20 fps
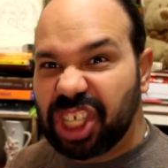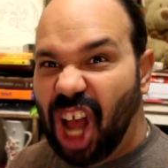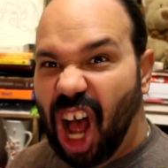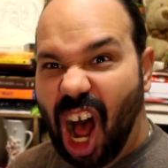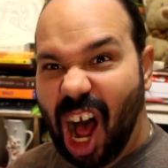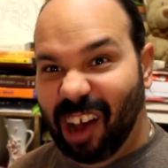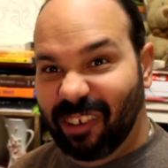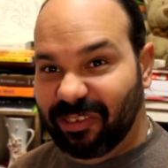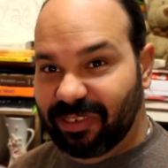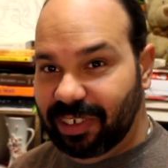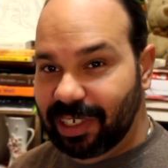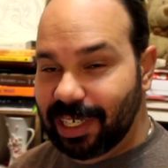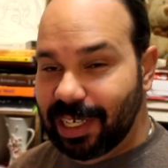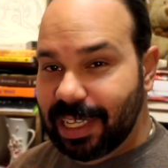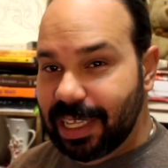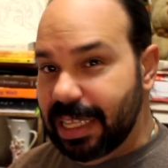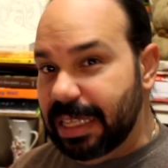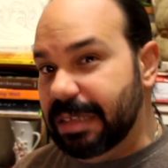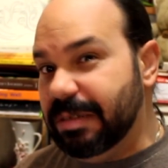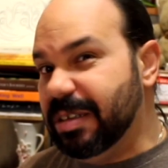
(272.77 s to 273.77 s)
off.
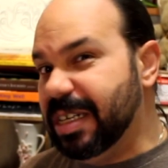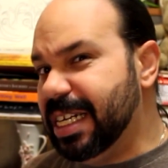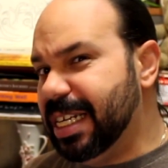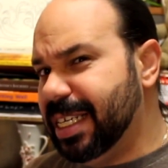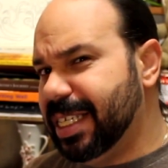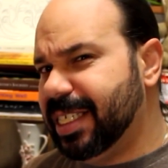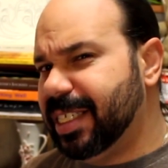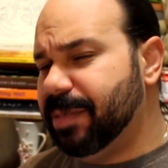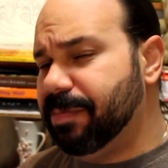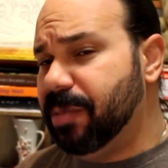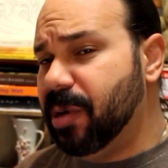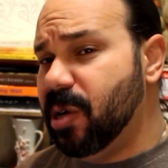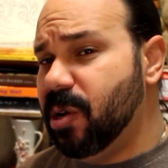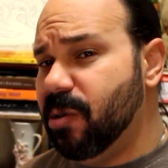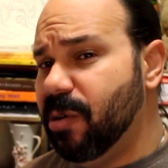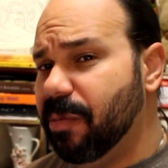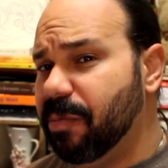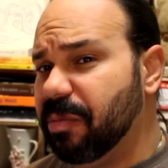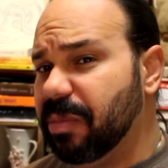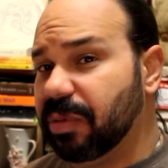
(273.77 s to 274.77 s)
Well, it's a
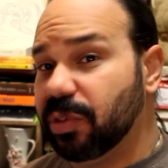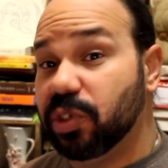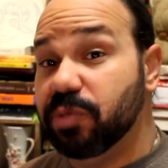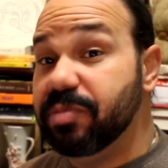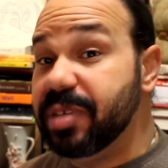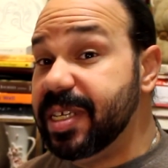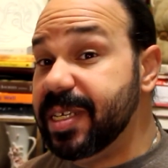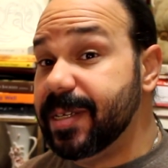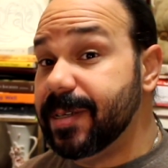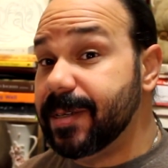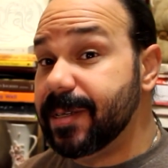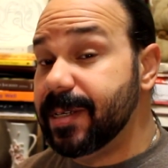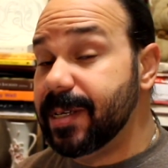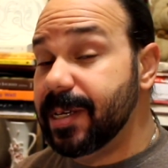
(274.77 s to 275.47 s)
poem to me.